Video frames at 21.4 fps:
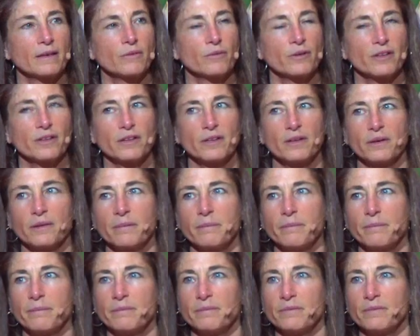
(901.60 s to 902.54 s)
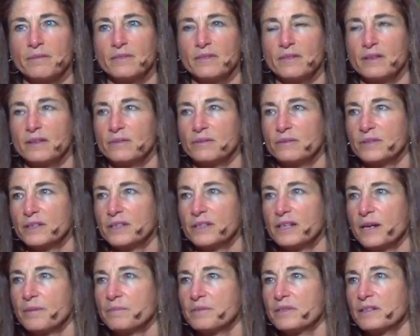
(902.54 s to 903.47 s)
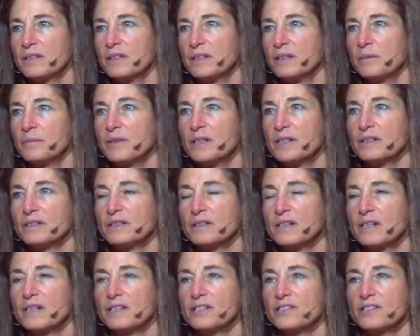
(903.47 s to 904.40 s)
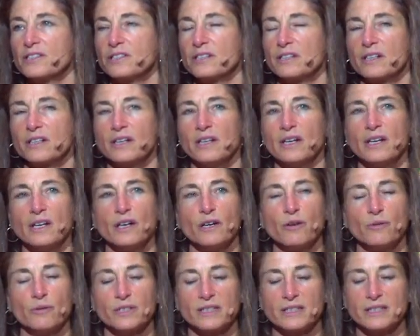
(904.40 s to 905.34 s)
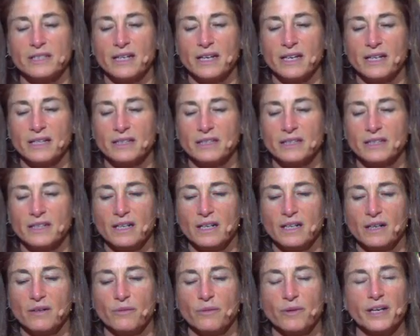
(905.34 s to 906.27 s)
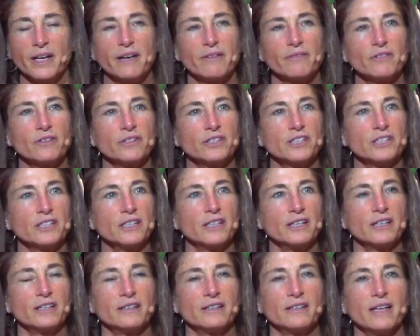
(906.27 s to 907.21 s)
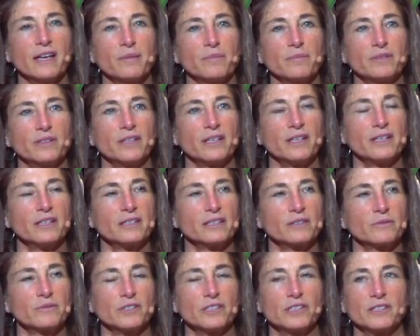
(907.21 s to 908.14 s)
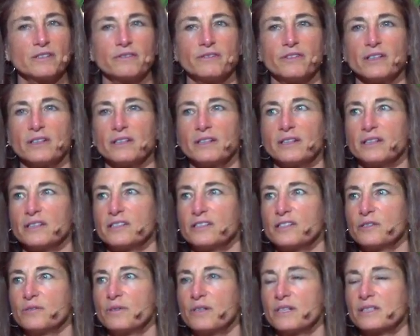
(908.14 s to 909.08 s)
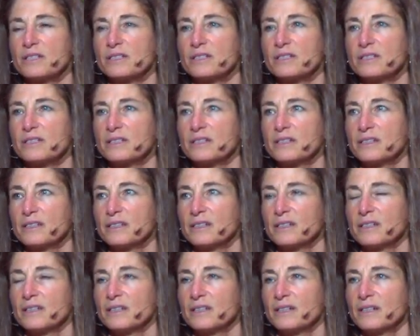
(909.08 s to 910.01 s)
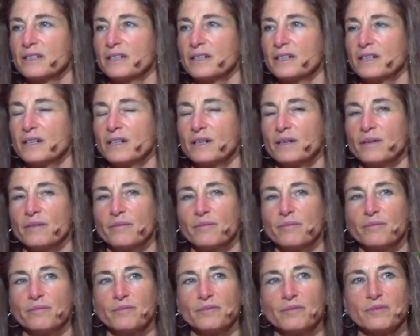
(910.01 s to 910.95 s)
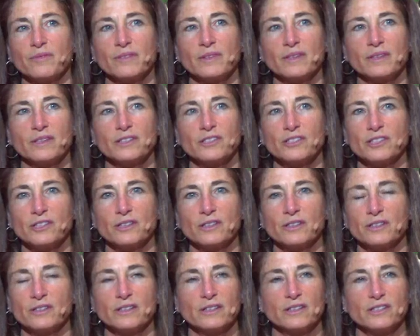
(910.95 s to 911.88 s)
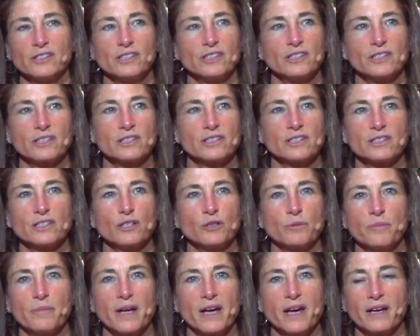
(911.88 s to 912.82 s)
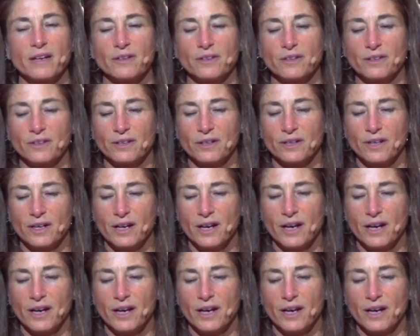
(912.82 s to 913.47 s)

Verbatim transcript: with him, and we kept an email touch, was that whenever she'd hit that place where she felt like she wasn't, that she just didn't matter,